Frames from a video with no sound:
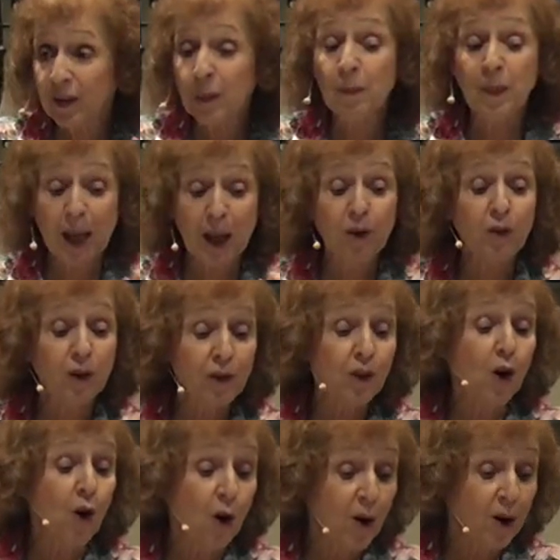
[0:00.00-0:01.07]
a matter of the
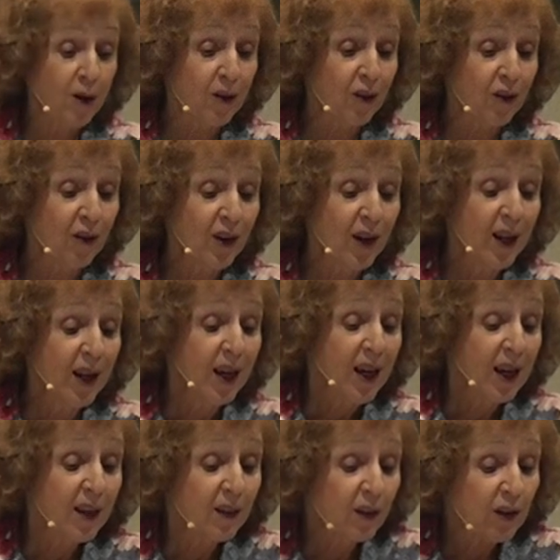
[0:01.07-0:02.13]
heart.
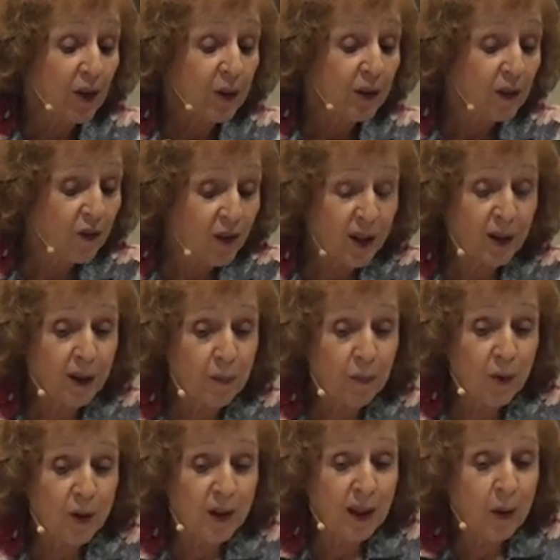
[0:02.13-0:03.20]
And so it's very
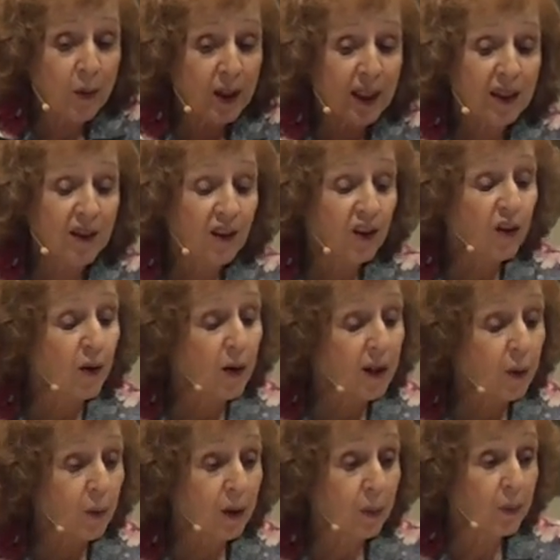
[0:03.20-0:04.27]
important that we continue on
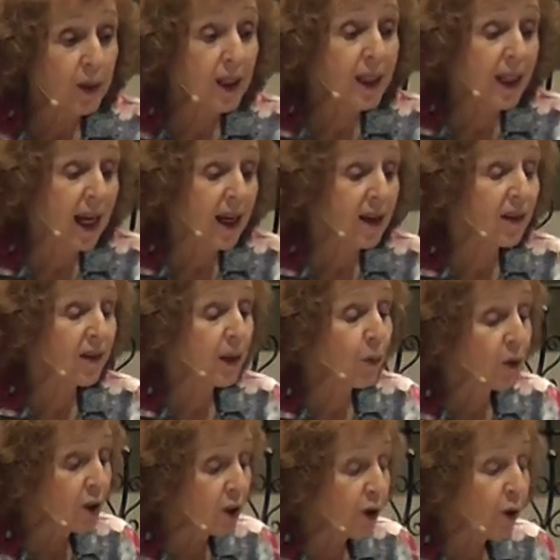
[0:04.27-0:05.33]
and we realize, and
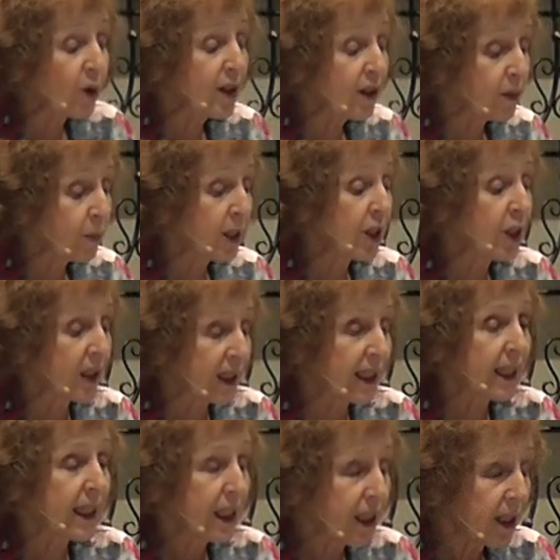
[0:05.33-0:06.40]
we're going to be looking
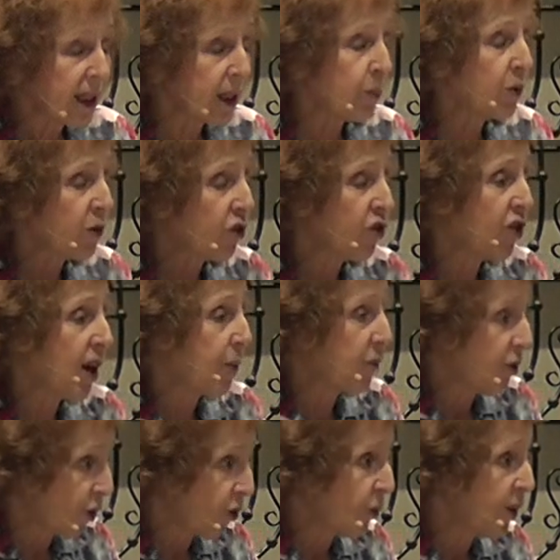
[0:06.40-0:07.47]
in Hebrews
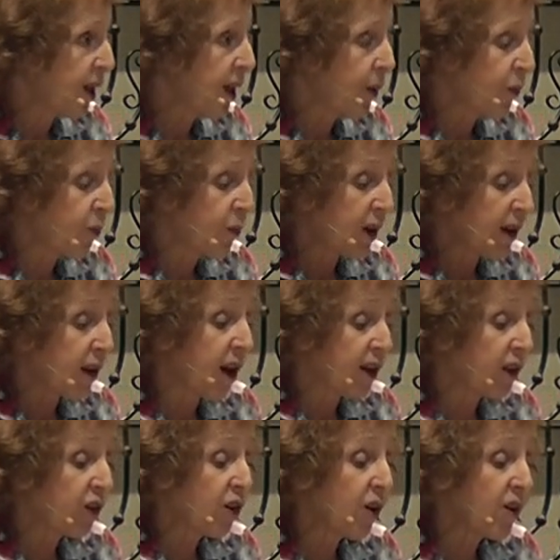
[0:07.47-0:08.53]
chapter 3. I
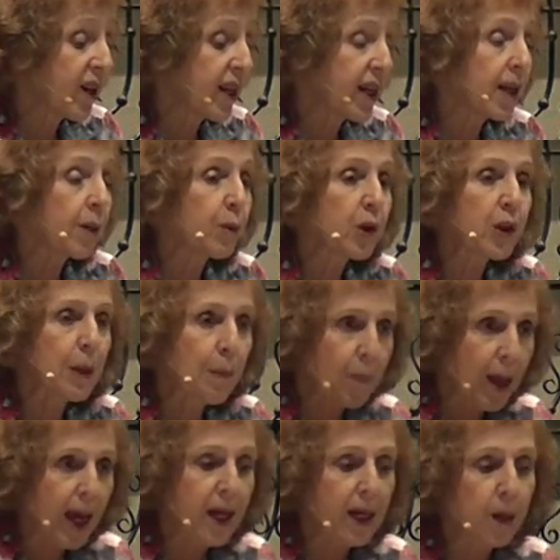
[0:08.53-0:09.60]
started it and I'm going to
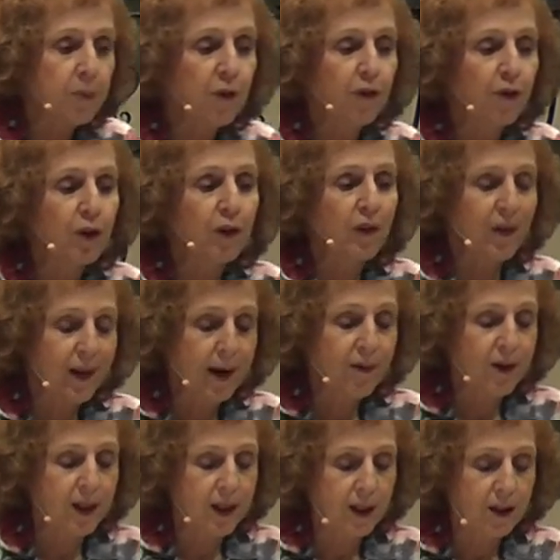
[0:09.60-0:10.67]
back up to verse
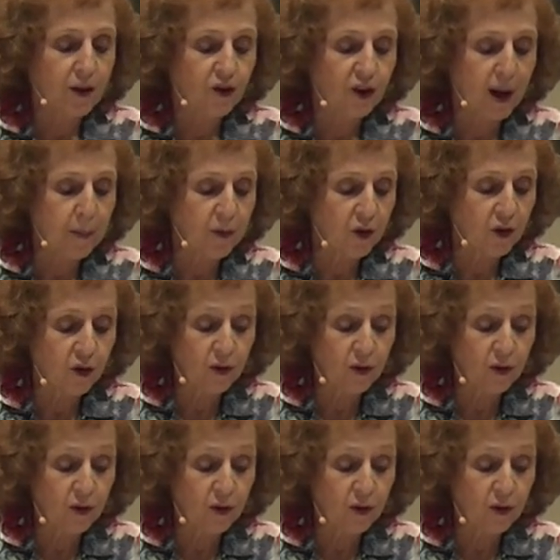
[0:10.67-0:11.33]
7 in chapter